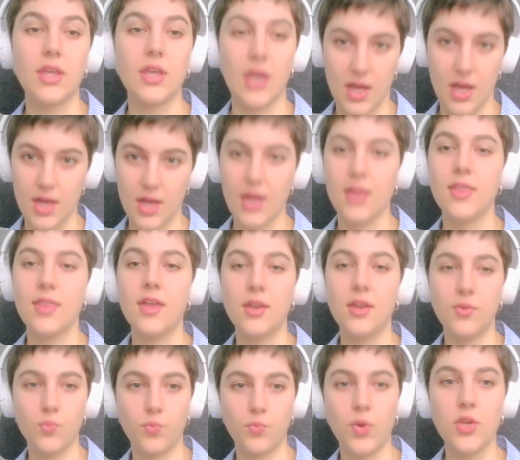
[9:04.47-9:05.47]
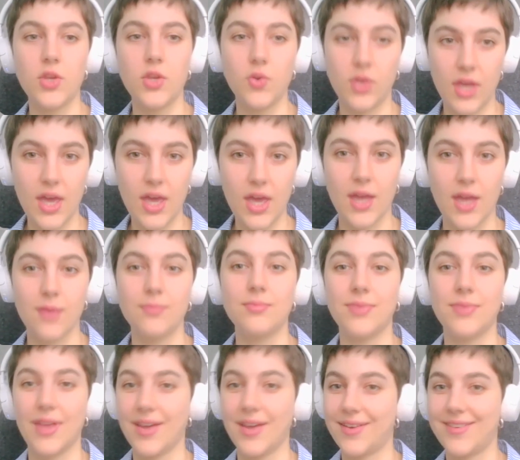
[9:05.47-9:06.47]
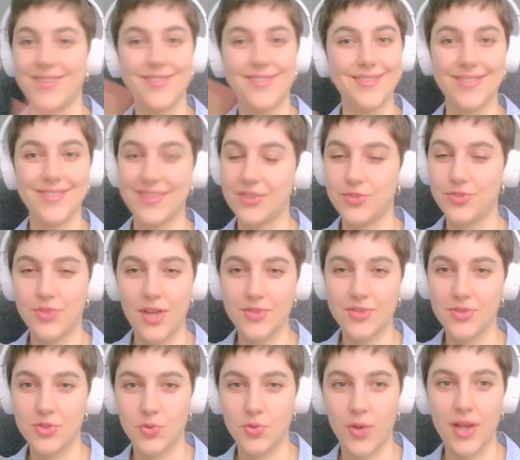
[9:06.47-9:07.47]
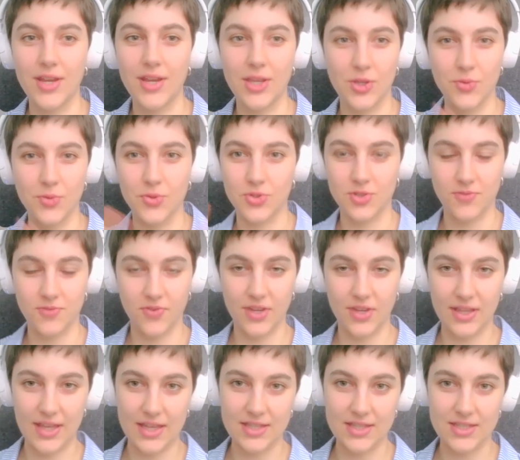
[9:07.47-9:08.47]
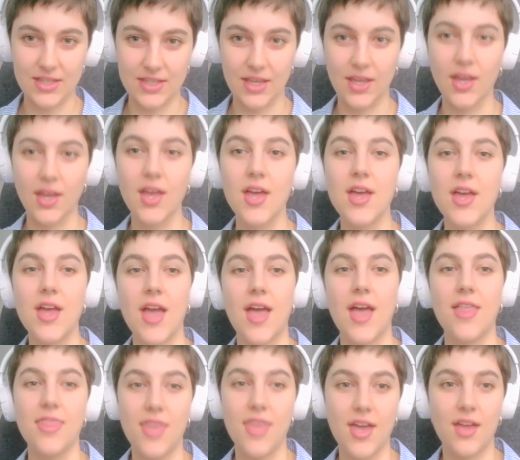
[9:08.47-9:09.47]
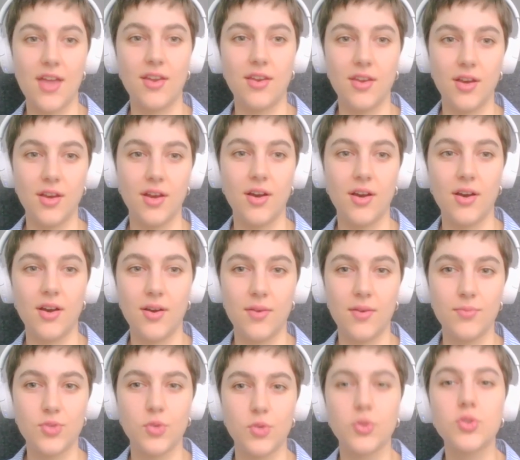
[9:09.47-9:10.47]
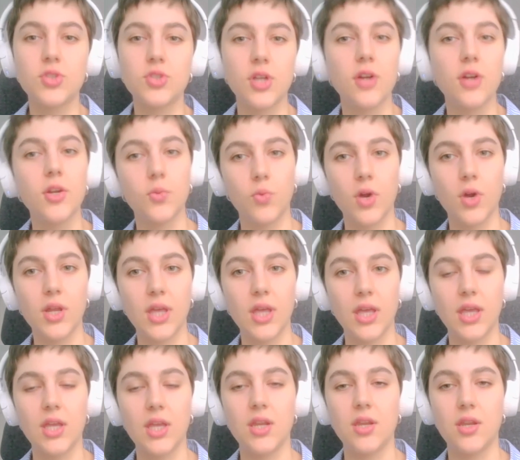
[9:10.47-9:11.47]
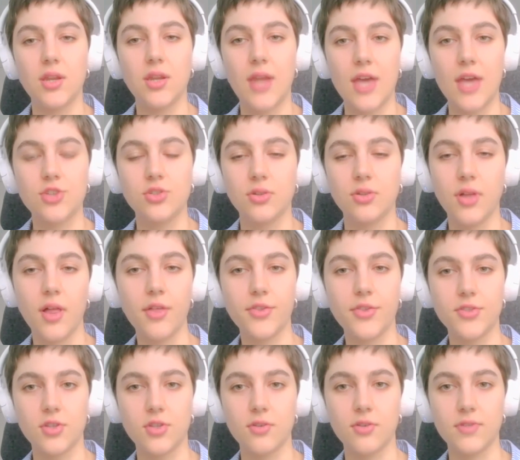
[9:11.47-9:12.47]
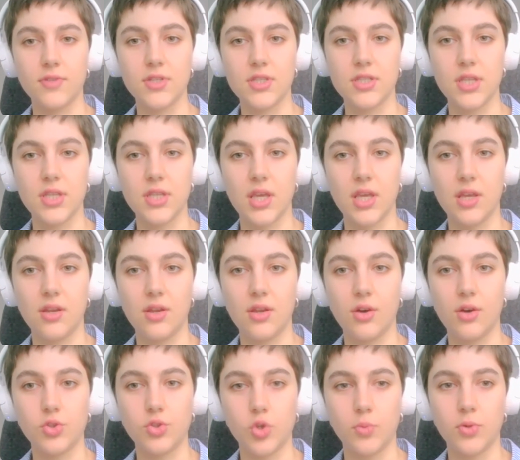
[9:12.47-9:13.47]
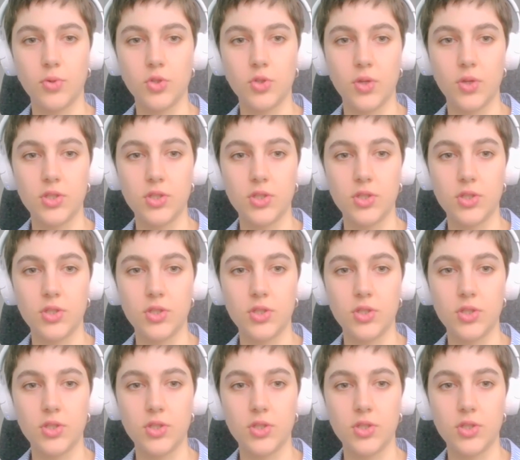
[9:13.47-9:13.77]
Yeah. And then when you came, like 2020, you were just freelancing. And then, so you started working in National Health Service in October